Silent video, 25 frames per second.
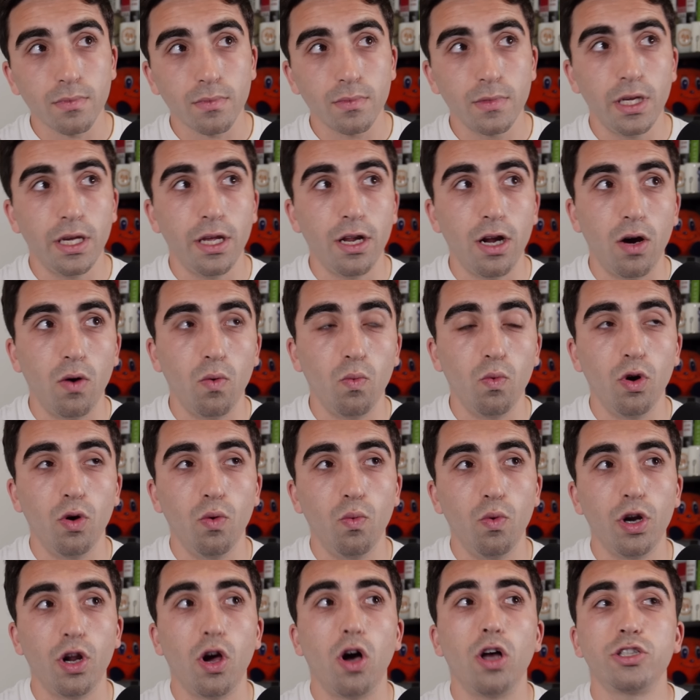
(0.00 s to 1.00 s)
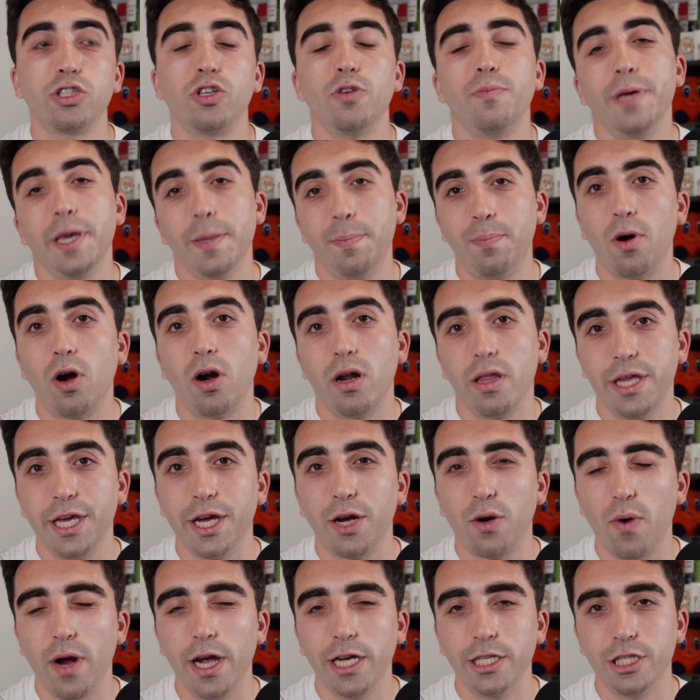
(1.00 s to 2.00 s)
you know, w would also be a part of the
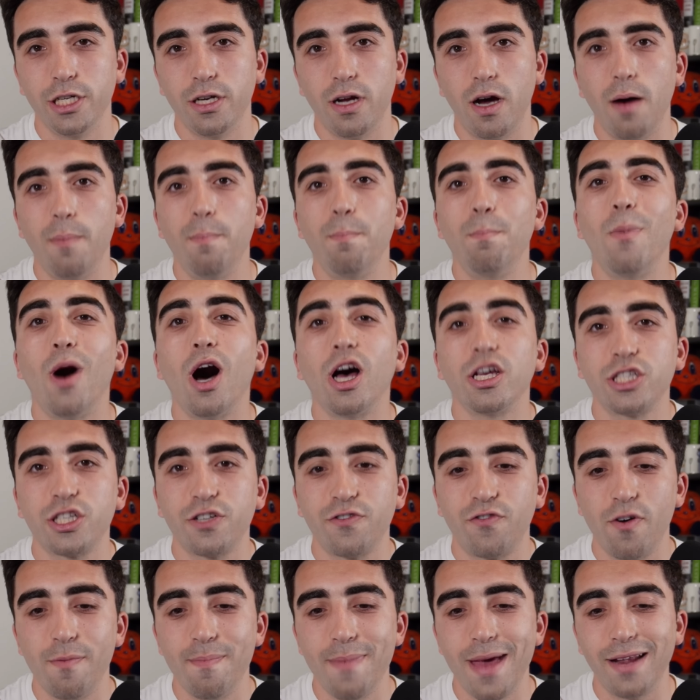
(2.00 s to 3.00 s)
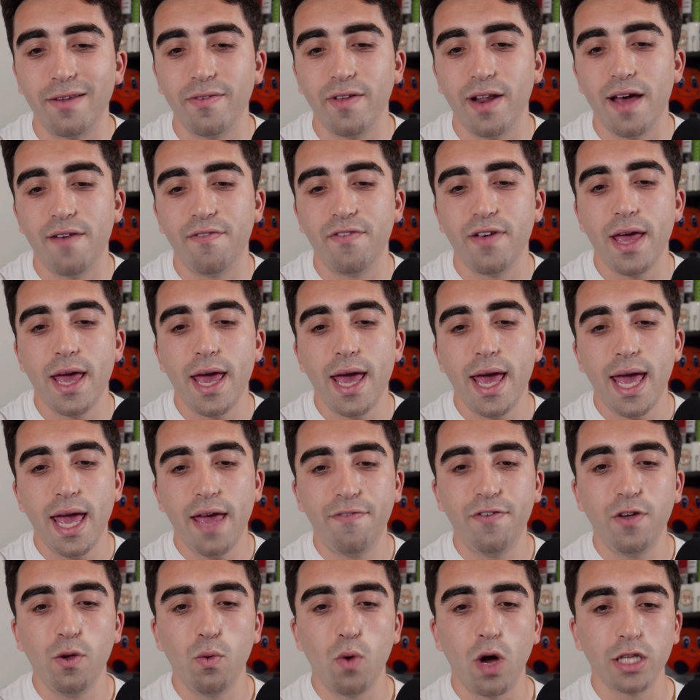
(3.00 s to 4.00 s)
equation, a must for Medvedev
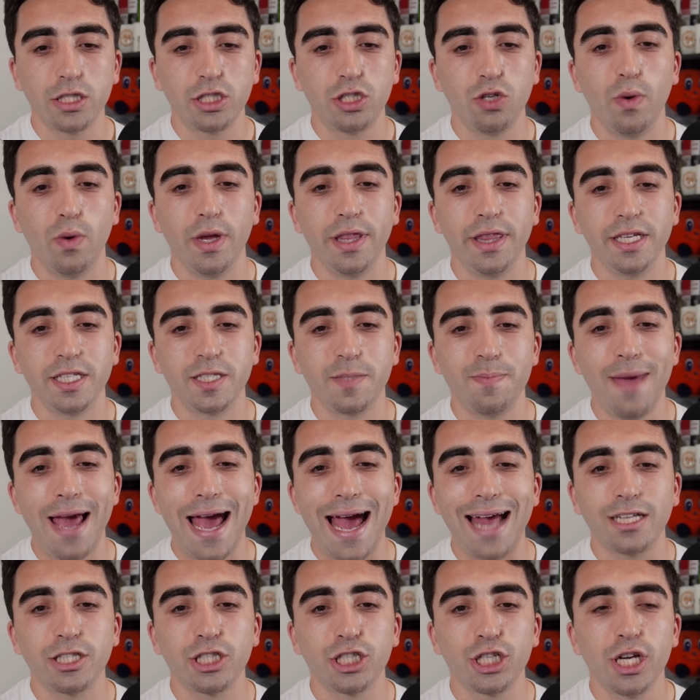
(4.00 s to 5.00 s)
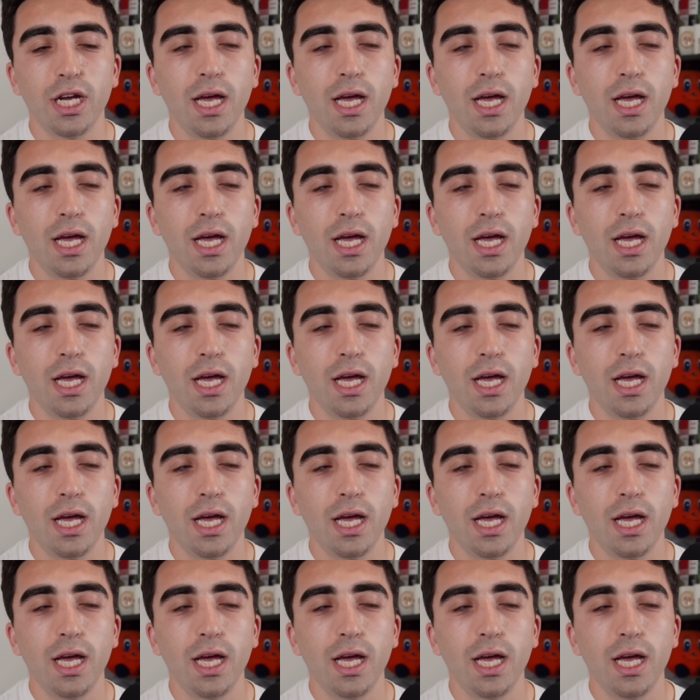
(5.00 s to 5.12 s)
if he wants to win this match.